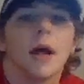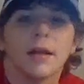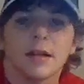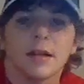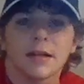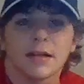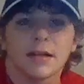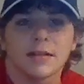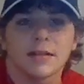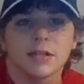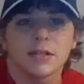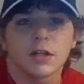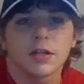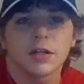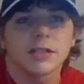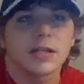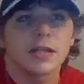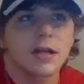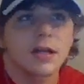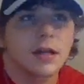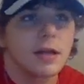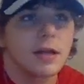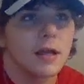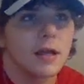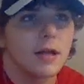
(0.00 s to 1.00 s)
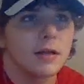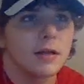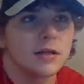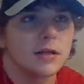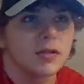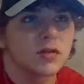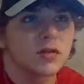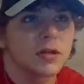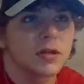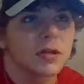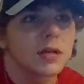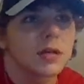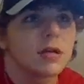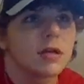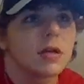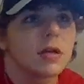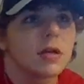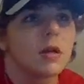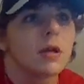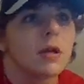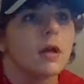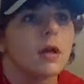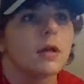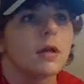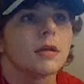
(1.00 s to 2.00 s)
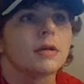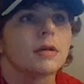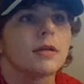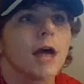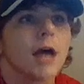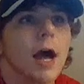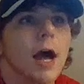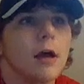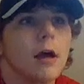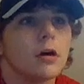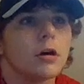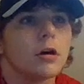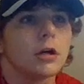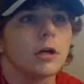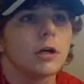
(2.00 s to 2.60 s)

I think that's how you say it, Angestrand. Kyle